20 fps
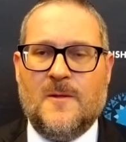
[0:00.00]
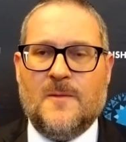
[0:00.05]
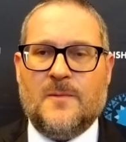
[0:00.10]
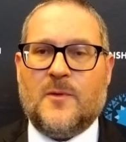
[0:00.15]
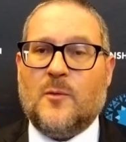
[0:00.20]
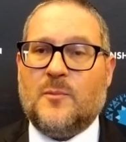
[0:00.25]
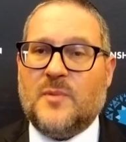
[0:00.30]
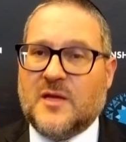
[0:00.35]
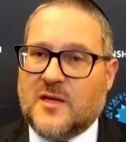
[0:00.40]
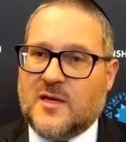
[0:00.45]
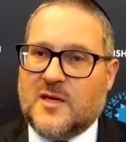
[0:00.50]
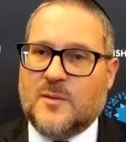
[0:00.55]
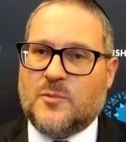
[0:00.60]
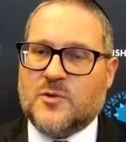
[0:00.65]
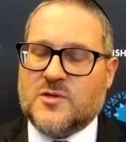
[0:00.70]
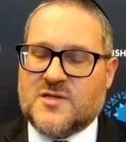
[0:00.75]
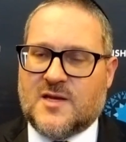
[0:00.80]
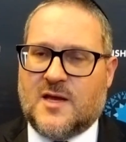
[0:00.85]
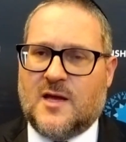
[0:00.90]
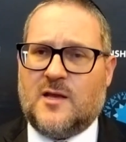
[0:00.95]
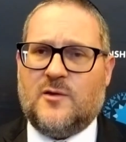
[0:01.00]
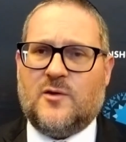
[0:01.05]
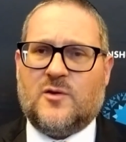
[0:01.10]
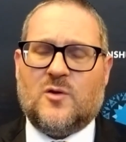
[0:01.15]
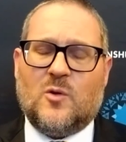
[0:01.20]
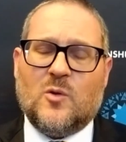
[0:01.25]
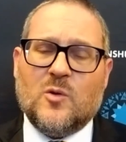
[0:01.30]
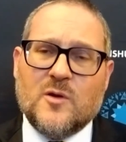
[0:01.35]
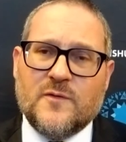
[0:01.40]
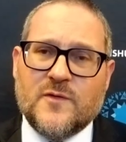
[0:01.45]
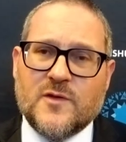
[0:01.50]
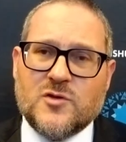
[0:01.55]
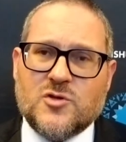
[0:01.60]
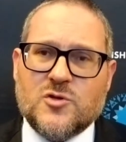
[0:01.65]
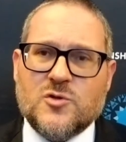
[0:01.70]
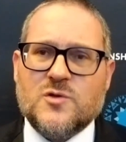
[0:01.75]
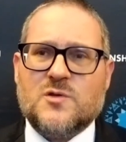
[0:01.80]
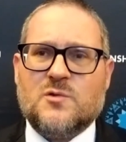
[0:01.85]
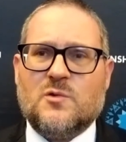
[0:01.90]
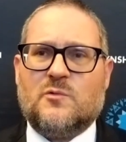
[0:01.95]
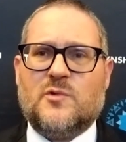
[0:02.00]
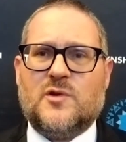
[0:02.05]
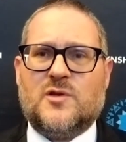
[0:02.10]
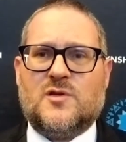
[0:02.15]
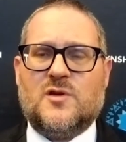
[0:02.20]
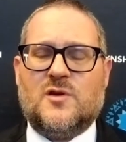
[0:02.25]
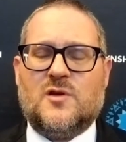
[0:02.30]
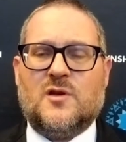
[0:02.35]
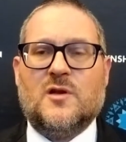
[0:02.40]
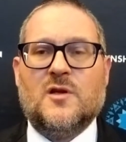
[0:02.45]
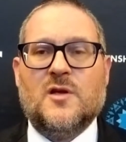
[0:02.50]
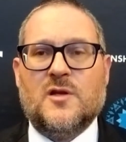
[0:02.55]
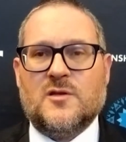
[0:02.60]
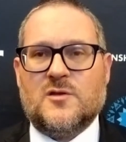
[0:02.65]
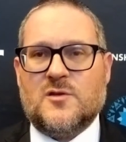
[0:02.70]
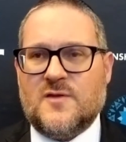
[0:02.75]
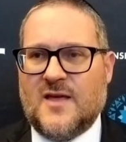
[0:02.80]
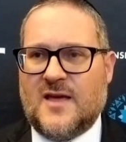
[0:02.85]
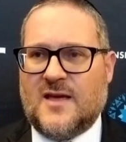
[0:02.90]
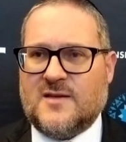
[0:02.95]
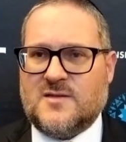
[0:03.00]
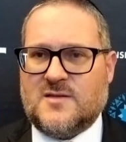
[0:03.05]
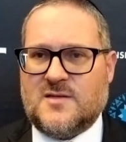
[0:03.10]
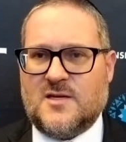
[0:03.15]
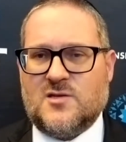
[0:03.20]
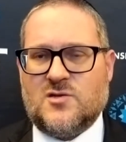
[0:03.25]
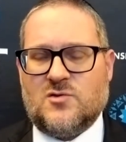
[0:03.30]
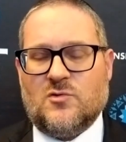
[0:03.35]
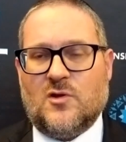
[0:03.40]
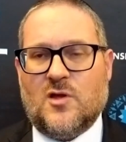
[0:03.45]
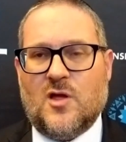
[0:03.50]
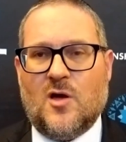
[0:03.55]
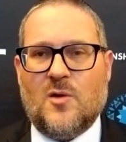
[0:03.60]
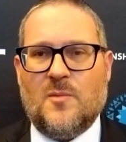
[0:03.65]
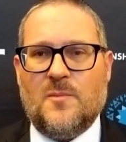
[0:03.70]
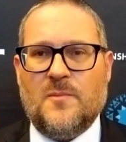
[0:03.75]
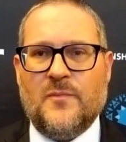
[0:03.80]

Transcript: There'll be kibbutz galiot, all of the Jews will return to their ancestral home.